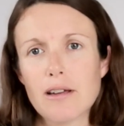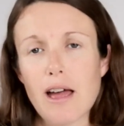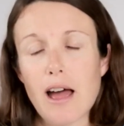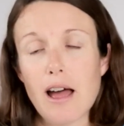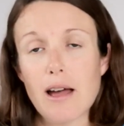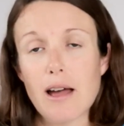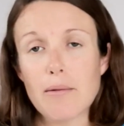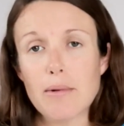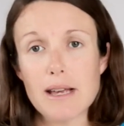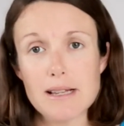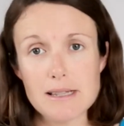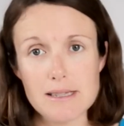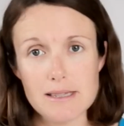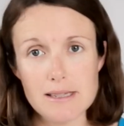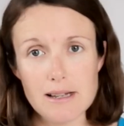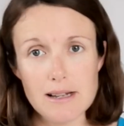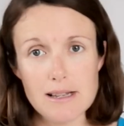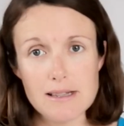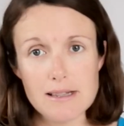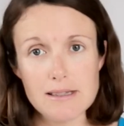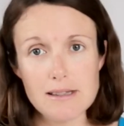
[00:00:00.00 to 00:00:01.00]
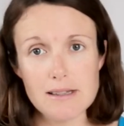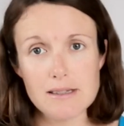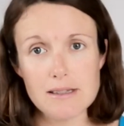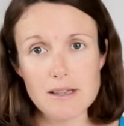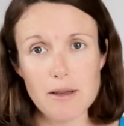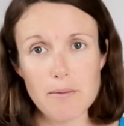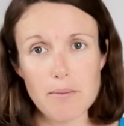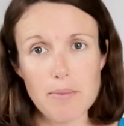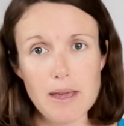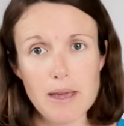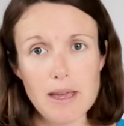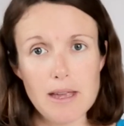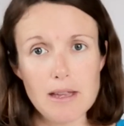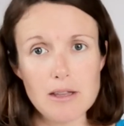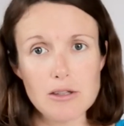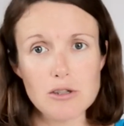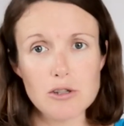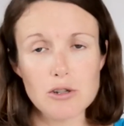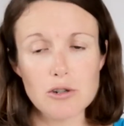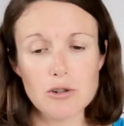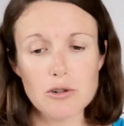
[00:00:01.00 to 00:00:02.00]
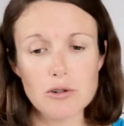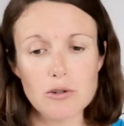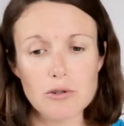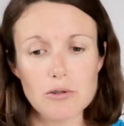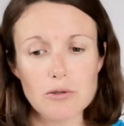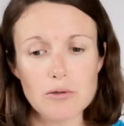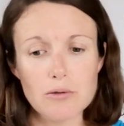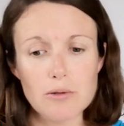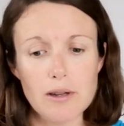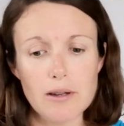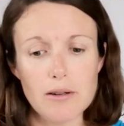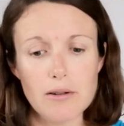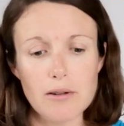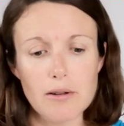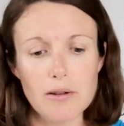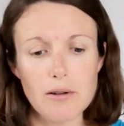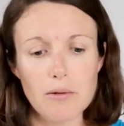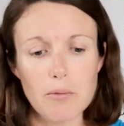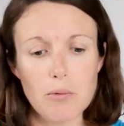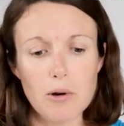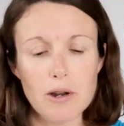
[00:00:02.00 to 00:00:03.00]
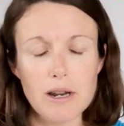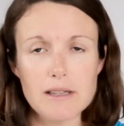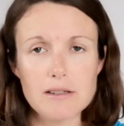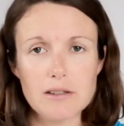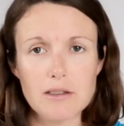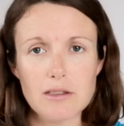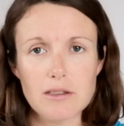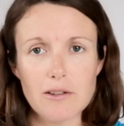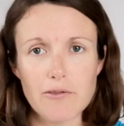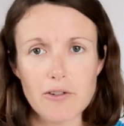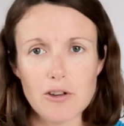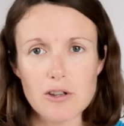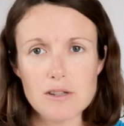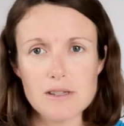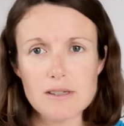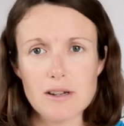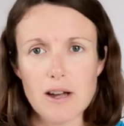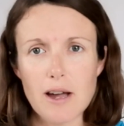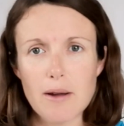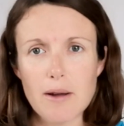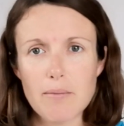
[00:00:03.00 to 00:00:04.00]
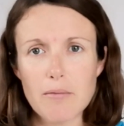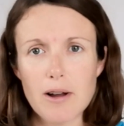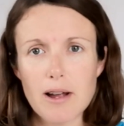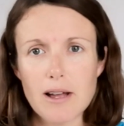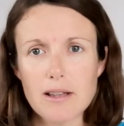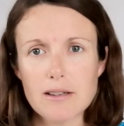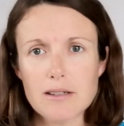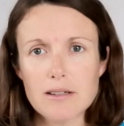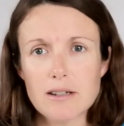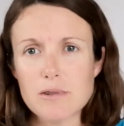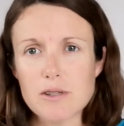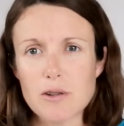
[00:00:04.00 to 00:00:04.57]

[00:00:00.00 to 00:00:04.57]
exercises compared to what I did the first time round.